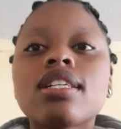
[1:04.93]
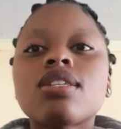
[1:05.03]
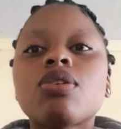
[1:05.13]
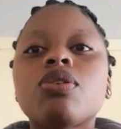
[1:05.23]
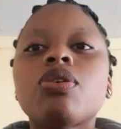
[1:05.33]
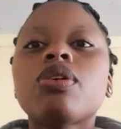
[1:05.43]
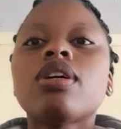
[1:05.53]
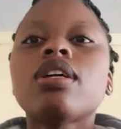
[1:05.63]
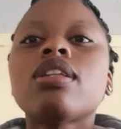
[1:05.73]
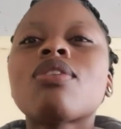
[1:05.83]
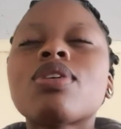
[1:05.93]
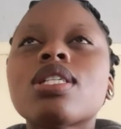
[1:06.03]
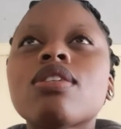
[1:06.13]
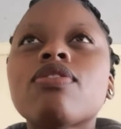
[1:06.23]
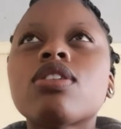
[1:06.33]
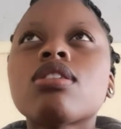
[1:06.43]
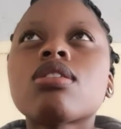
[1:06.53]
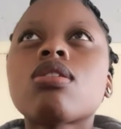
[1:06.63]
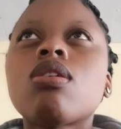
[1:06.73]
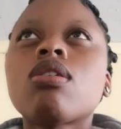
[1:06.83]
So the reason for
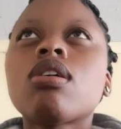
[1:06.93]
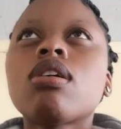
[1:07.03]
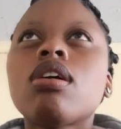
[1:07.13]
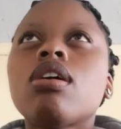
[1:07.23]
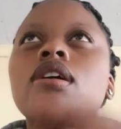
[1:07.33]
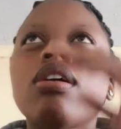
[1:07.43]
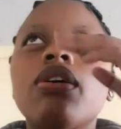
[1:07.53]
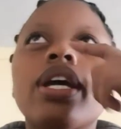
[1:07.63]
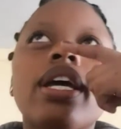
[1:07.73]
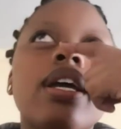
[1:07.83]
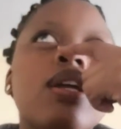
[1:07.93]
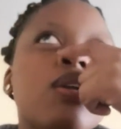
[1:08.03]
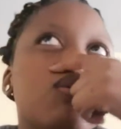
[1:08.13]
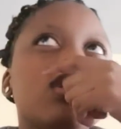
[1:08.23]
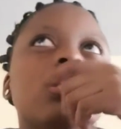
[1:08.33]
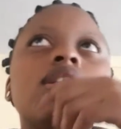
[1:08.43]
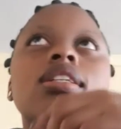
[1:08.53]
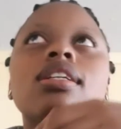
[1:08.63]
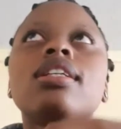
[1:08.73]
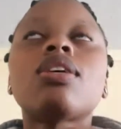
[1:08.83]
this song, okay, not
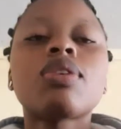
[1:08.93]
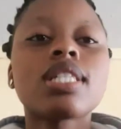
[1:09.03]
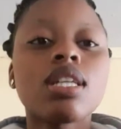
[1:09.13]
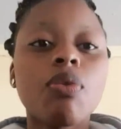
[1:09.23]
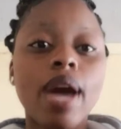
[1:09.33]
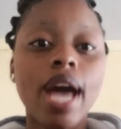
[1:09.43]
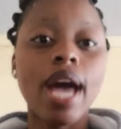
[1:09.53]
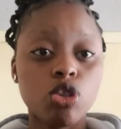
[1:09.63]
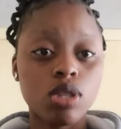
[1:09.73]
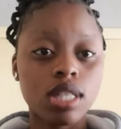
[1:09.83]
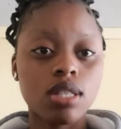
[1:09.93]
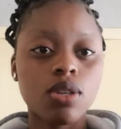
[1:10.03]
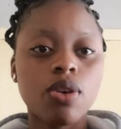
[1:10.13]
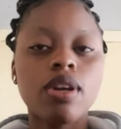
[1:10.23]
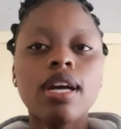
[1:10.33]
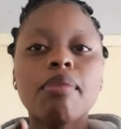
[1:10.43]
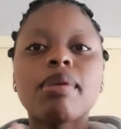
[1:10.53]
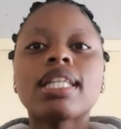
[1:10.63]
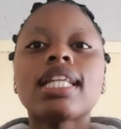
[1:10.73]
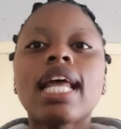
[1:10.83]
the reason why I chose the song,
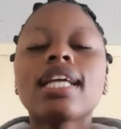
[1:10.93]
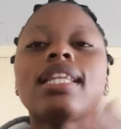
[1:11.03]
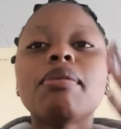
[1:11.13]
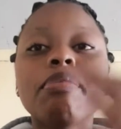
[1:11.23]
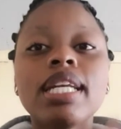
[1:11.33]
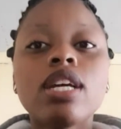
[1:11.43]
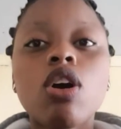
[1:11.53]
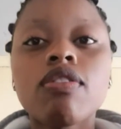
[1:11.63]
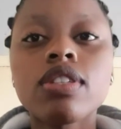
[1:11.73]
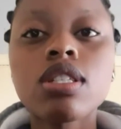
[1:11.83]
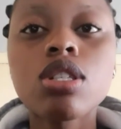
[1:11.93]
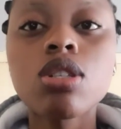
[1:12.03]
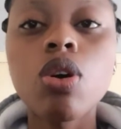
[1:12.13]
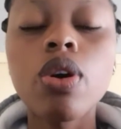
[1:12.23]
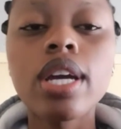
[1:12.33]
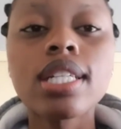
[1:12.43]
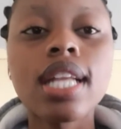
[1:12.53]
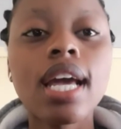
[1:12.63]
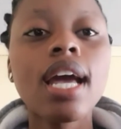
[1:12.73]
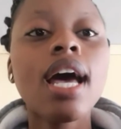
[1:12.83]
but like the meaning of this song is
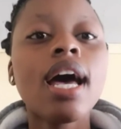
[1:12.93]
like